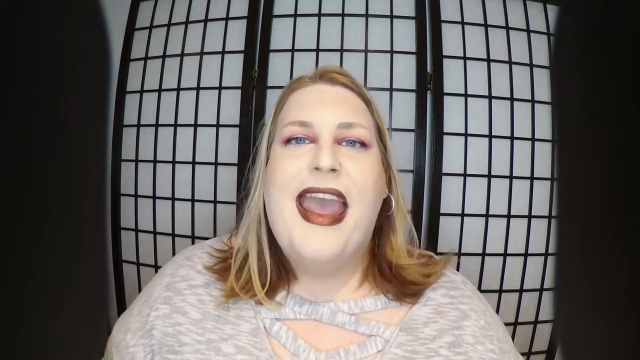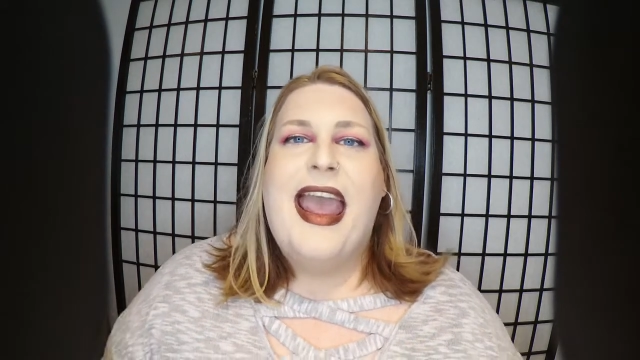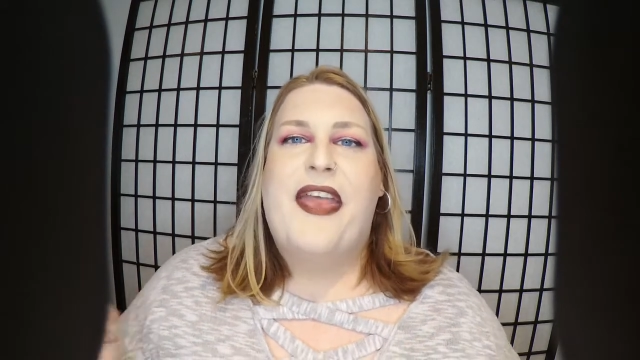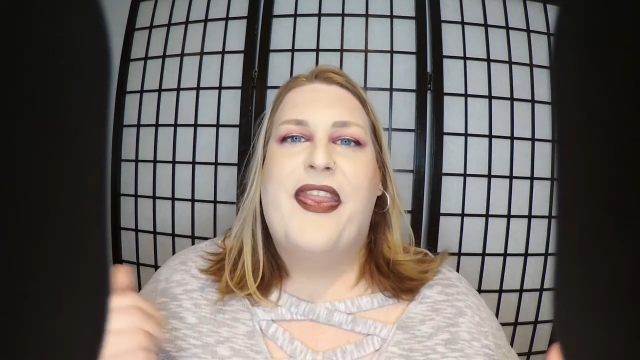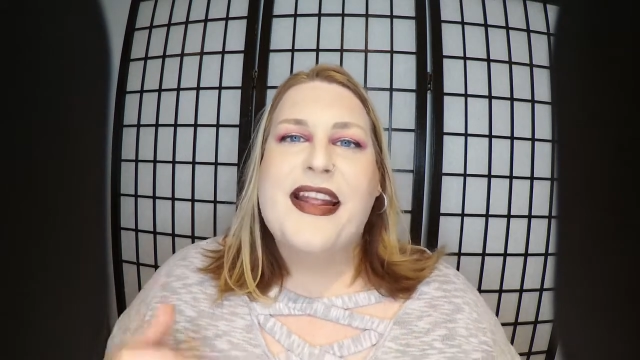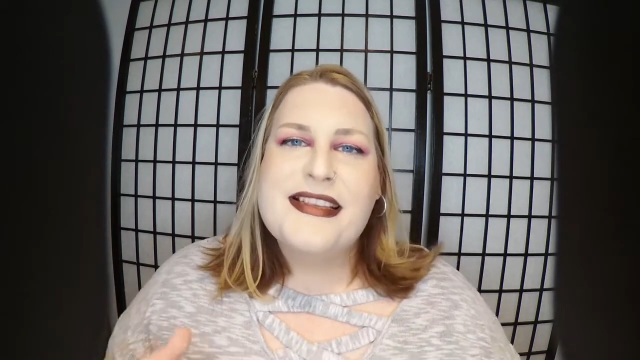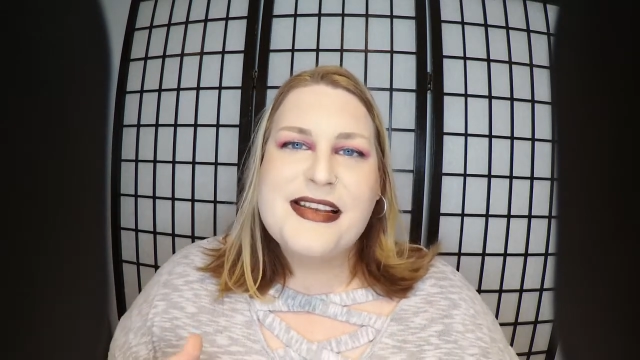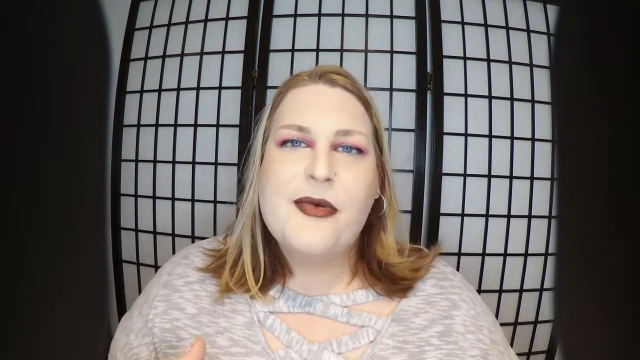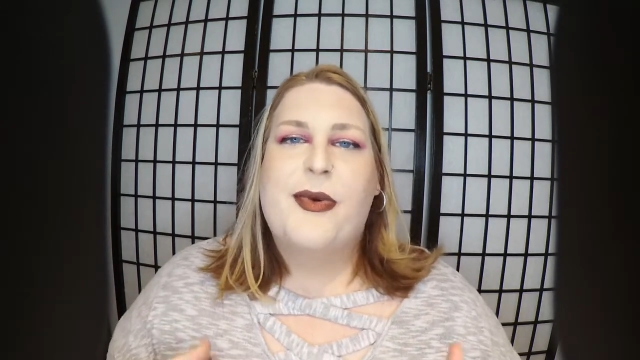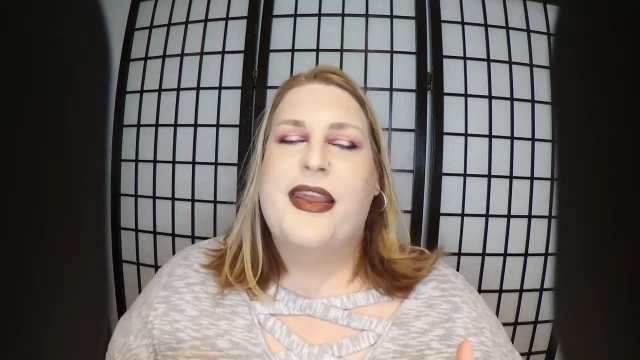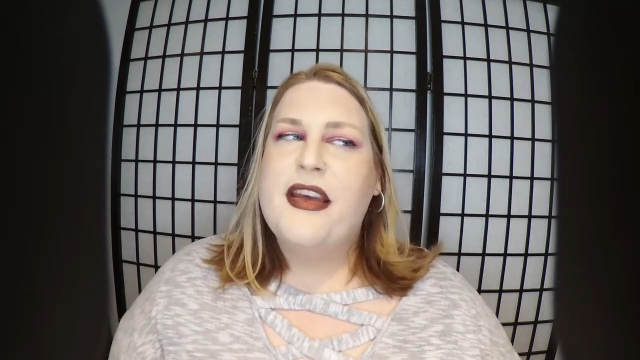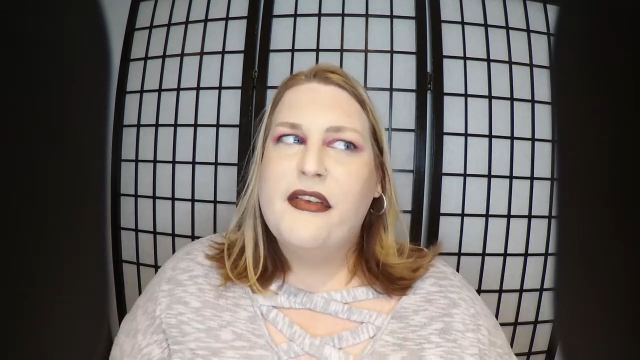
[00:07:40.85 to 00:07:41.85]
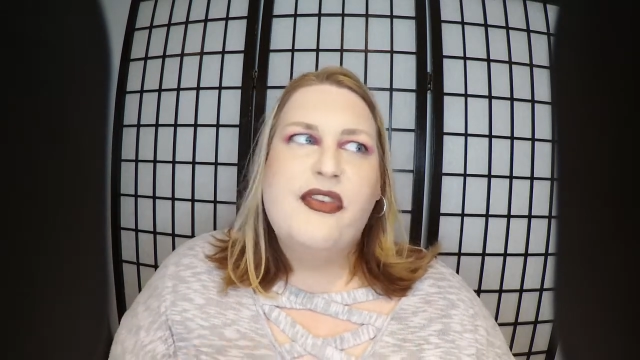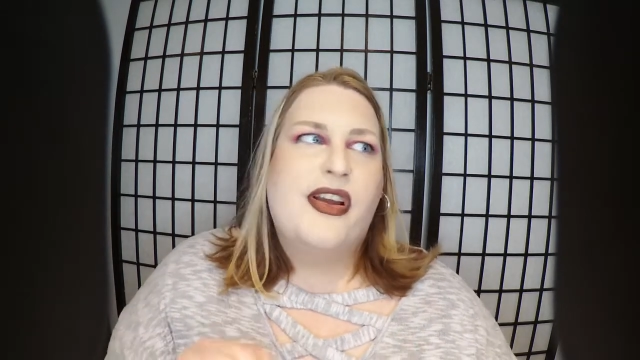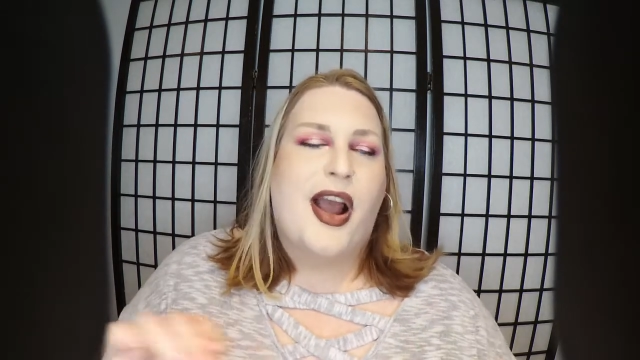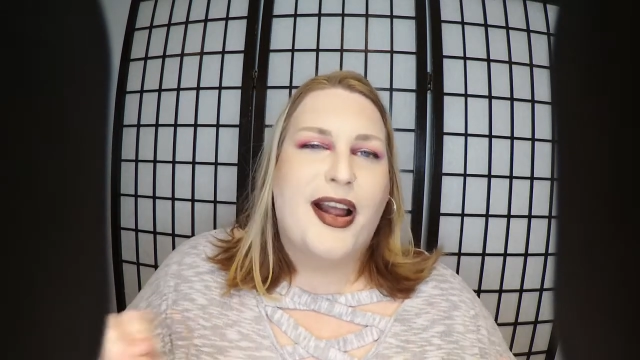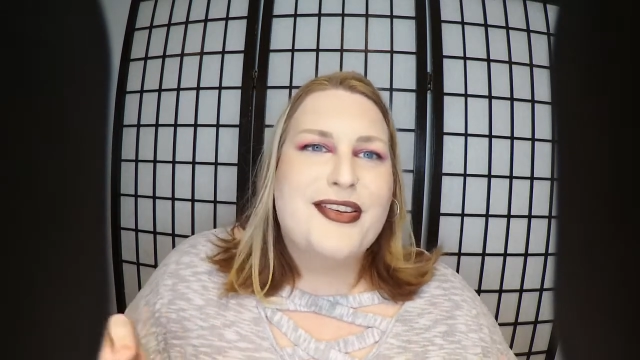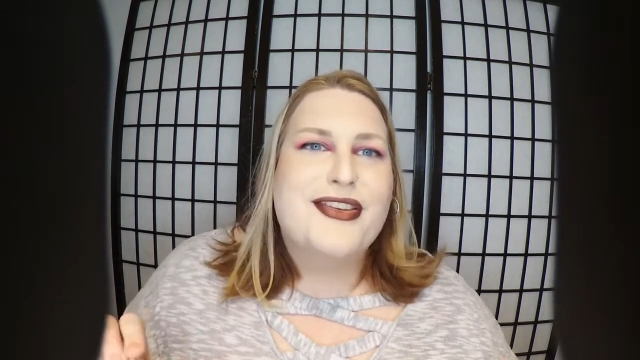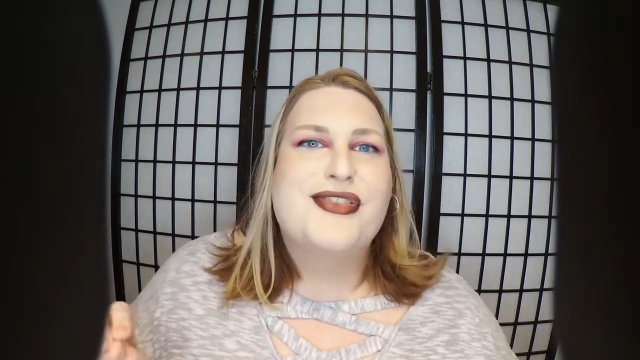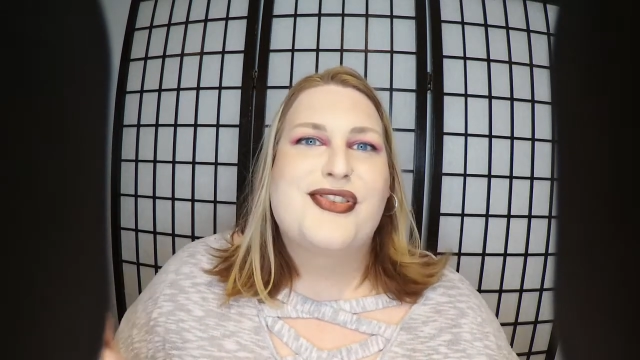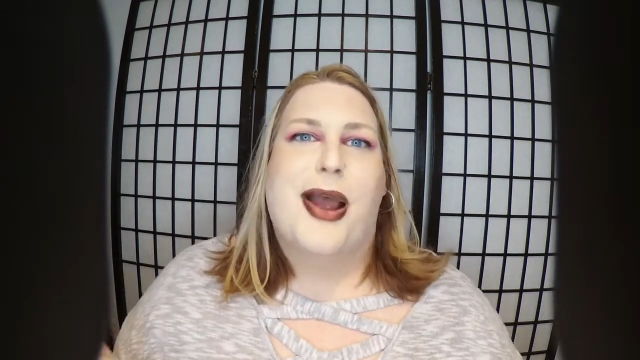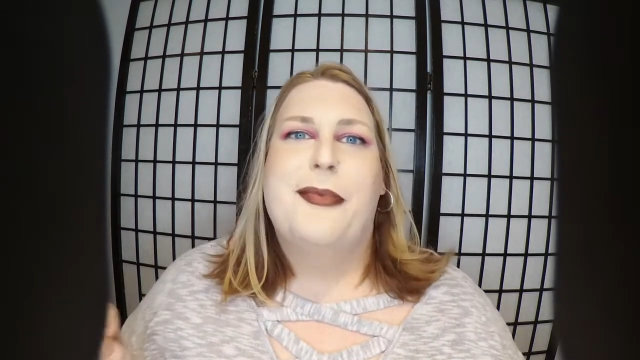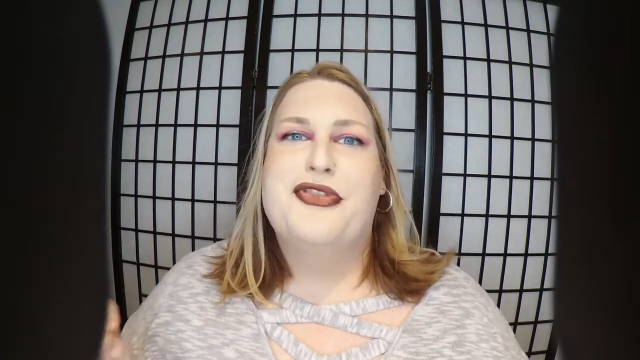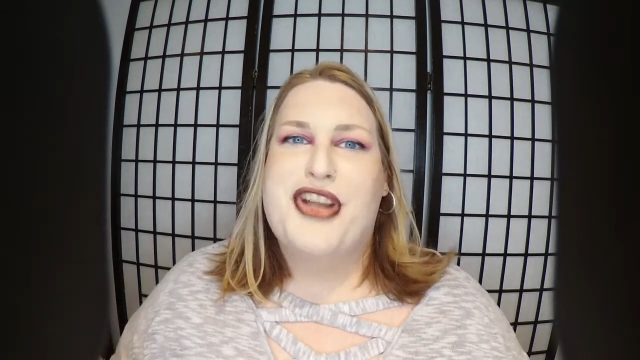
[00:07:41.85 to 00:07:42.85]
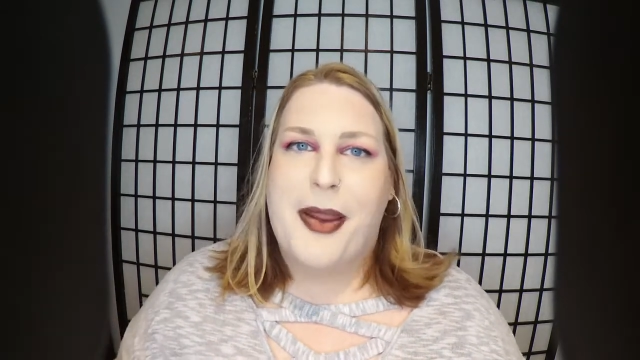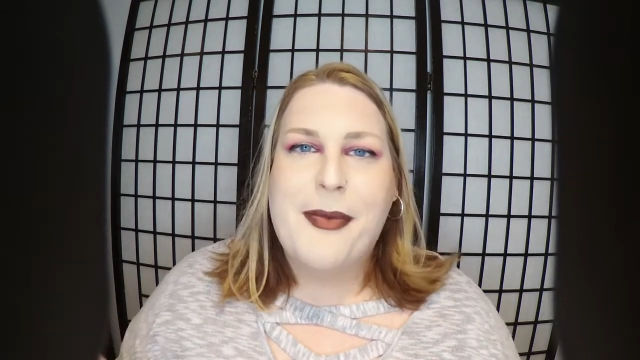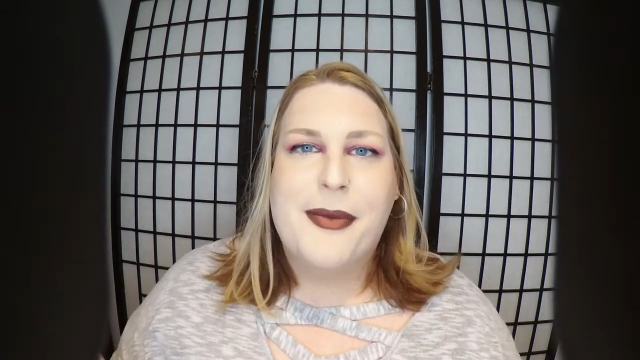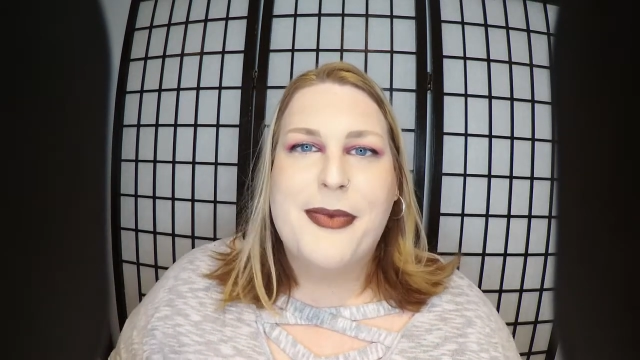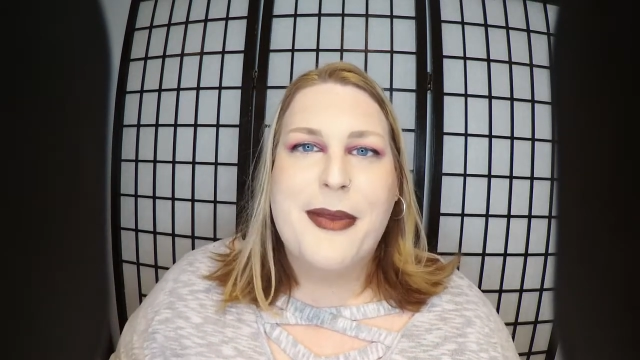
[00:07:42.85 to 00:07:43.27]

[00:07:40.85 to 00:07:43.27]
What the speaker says: and that's that we have got to stop shaming